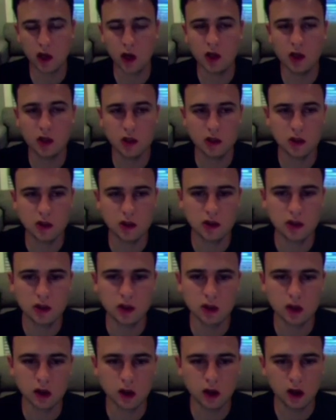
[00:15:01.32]
and
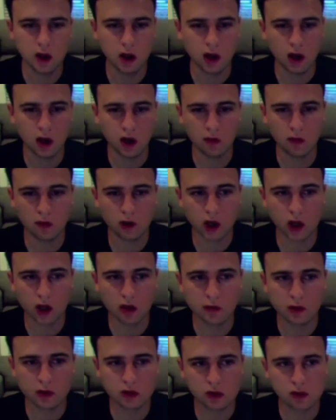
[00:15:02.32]
HTC we're
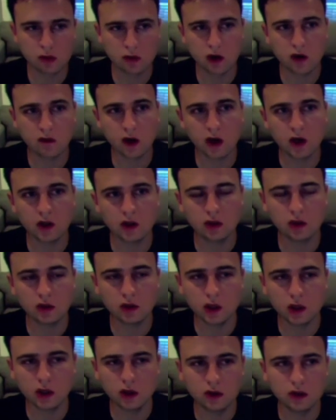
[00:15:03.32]
able to provide
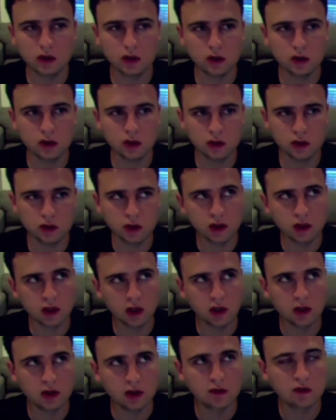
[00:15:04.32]
all the
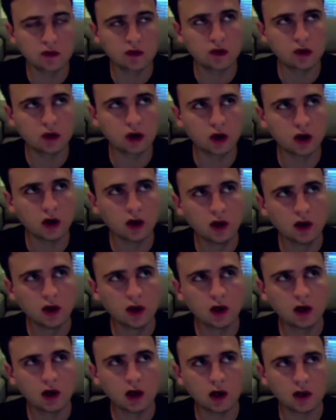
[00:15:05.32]
utilities for
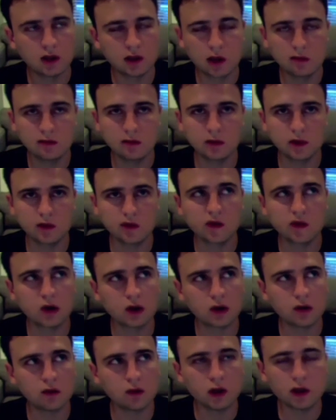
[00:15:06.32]

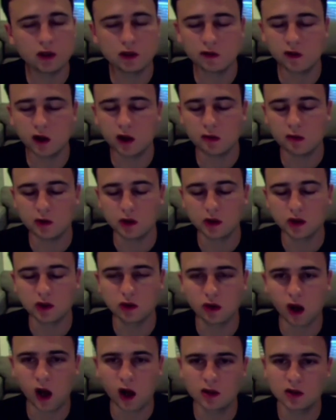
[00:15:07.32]
wallet developers
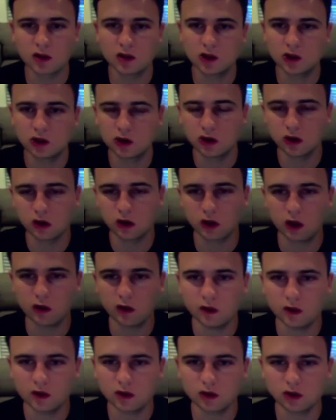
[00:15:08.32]
to access secure
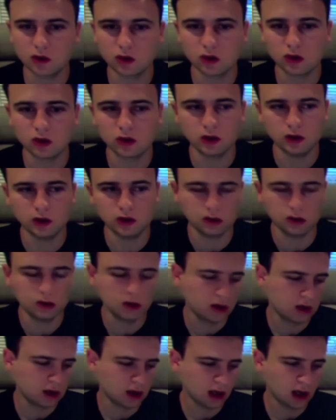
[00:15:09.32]
enclave and store all the
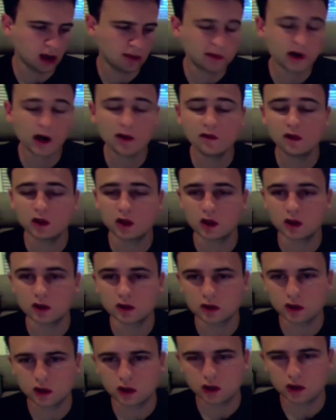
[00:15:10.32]
private
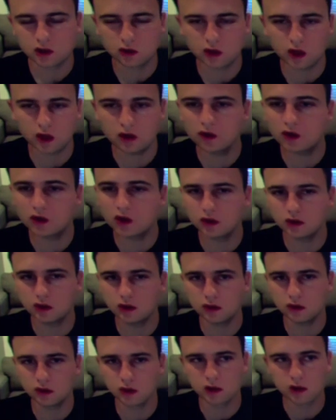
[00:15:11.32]
keys. So then you can
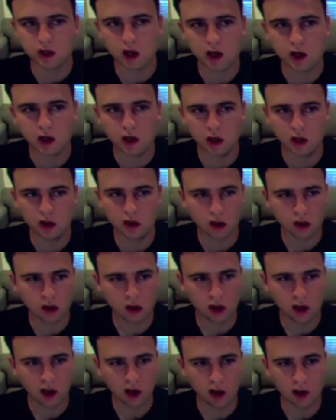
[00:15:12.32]
do signing
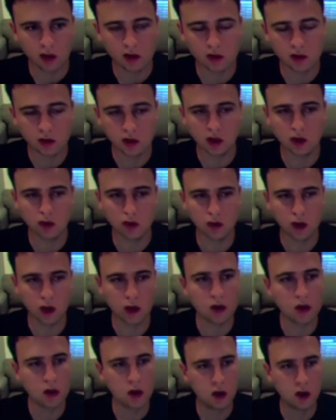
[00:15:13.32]
in a secure
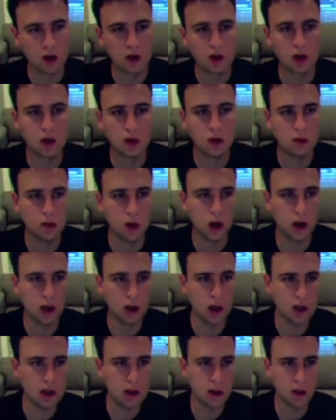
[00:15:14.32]
way.
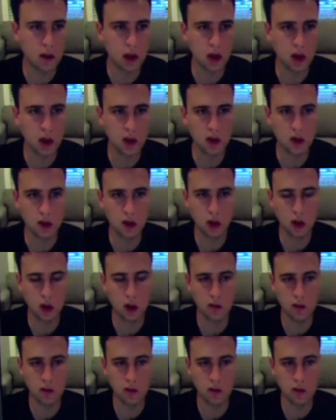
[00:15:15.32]
So that's something that's